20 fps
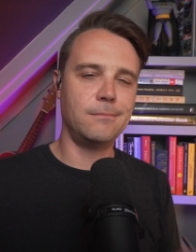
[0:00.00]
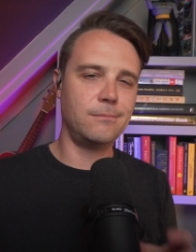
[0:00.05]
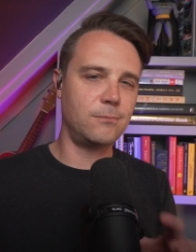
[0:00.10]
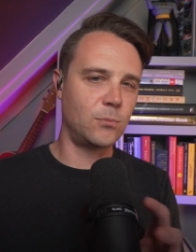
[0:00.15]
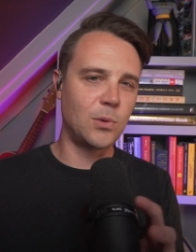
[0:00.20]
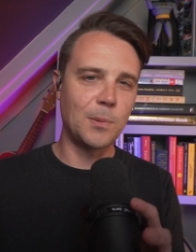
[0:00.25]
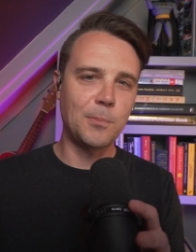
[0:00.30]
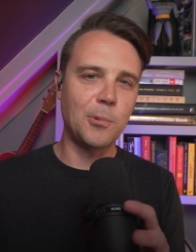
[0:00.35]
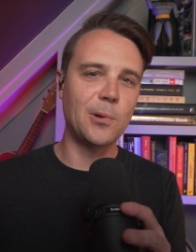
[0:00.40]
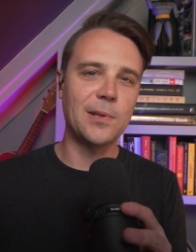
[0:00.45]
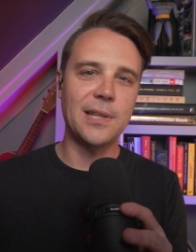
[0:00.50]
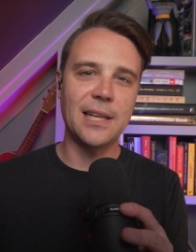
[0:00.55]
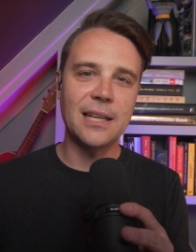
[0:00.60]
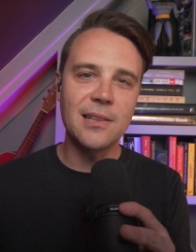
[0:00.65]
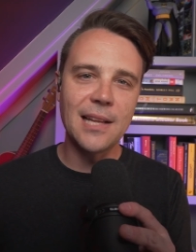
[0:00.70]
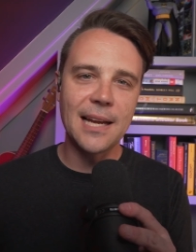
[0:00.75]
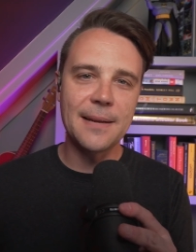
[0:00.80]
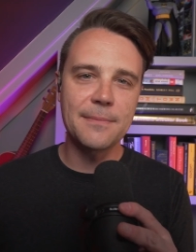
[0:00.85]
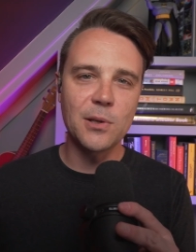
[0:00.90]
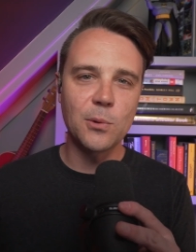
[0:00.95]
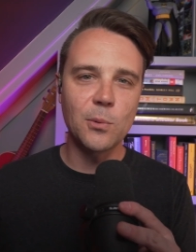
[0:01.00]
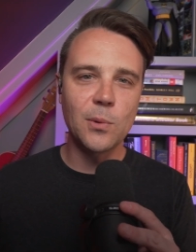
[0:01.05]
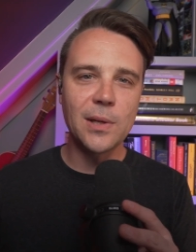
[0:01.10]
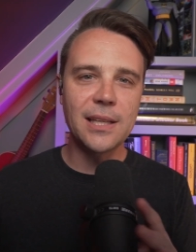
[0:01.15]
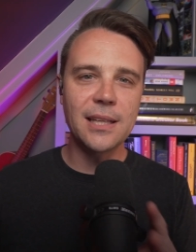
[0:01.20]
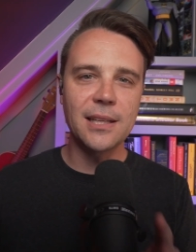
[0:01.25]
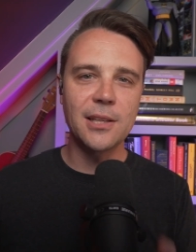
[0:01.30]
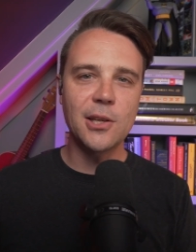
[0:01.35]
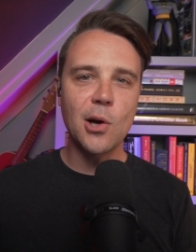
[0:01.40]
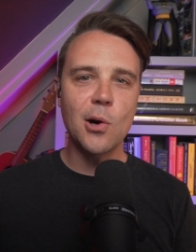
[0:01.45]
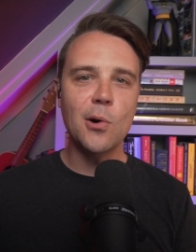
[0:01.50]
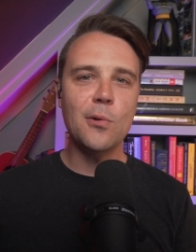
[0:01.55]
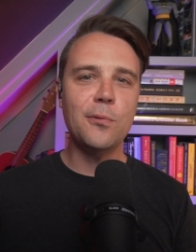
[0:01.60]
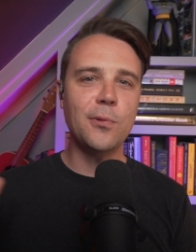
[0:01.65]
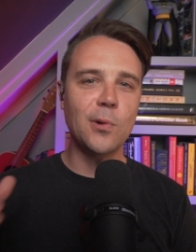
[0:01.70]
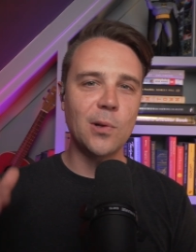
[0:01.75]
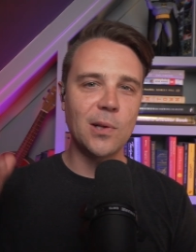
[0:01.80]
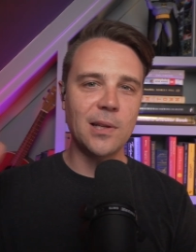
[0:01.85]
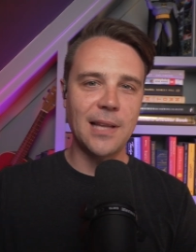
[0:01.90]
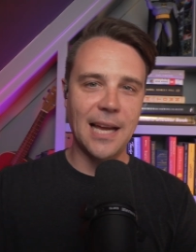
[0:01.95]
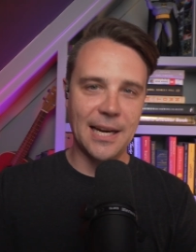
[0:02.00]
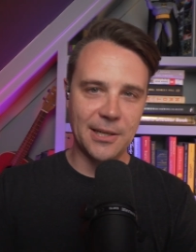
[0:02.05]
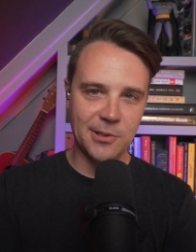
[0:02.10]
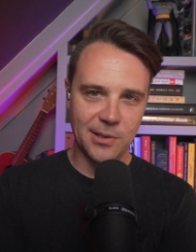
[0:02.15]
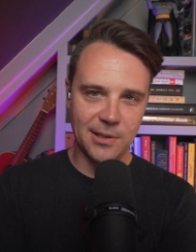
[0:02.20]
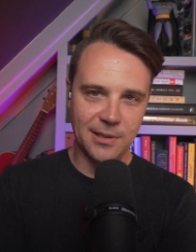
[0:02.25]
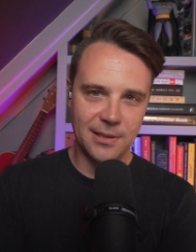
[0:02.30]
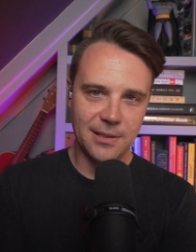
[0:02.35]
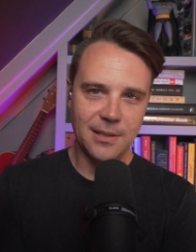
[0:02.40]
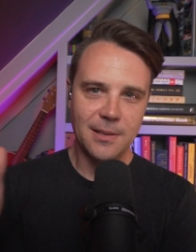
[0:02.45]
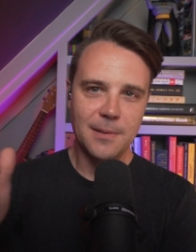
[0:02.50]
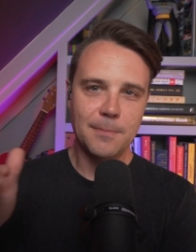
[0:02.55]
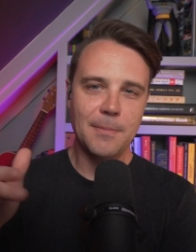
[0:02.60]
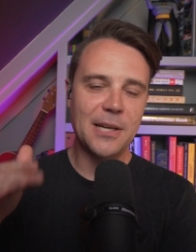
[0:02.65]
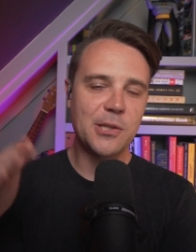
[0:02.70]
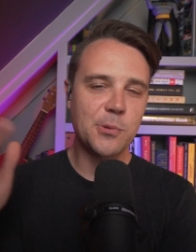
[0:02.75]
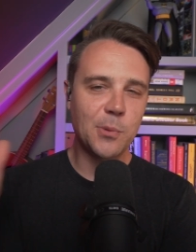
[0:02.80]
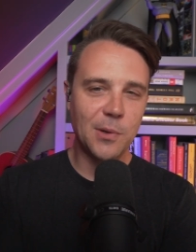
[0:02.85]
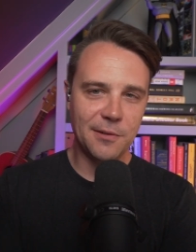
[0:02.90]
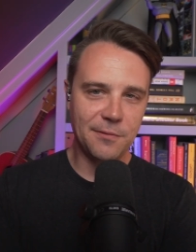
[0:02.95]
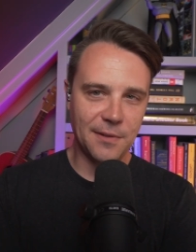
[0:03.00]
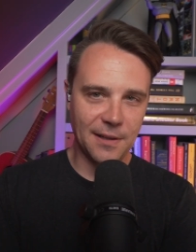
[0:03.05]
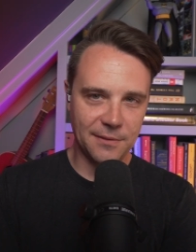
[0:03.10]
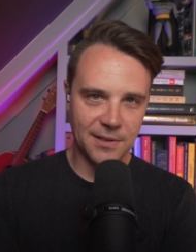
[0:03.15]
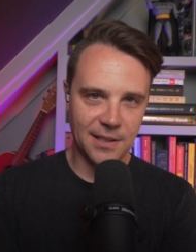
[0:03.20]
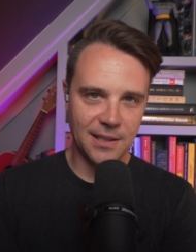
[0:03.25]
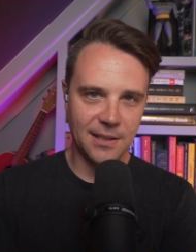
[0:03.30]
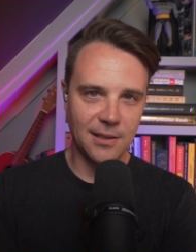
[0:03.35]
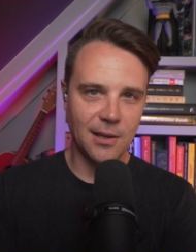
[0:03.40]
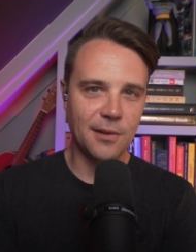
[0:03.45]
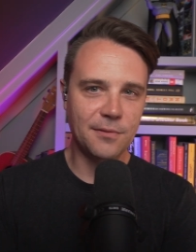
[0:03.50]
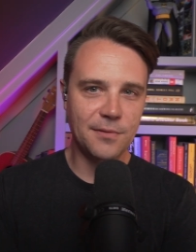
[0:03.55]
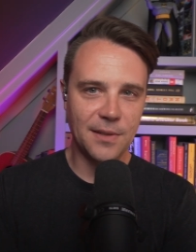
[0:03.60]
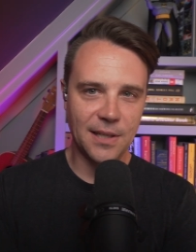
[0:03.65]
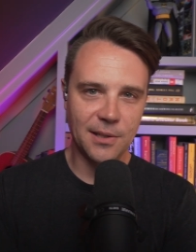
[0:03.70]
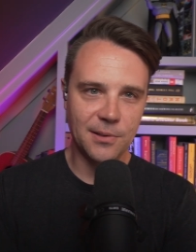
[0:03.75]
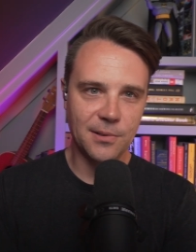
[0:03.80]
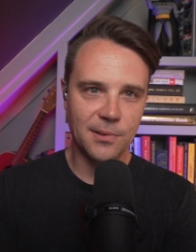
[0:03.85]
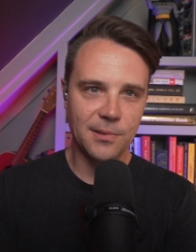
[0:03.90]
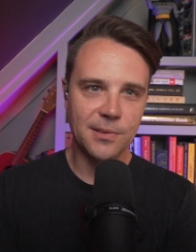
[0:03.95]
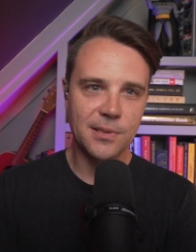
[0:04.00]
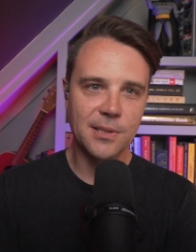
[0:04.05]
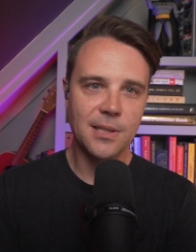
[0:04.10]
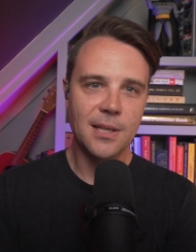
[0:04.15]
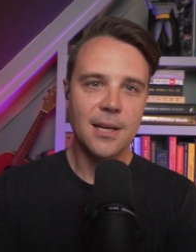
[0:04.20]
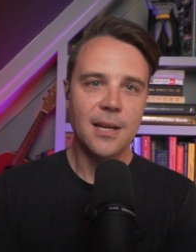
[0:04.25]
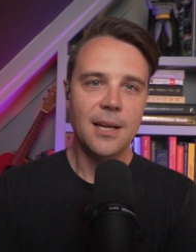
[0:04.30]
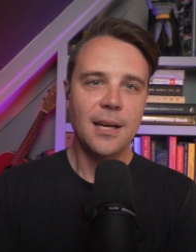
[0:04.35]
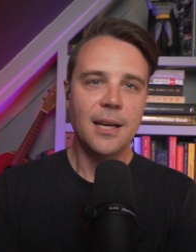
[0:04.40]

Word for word: report that claimed that we can go full electric by 2050 on vehicles,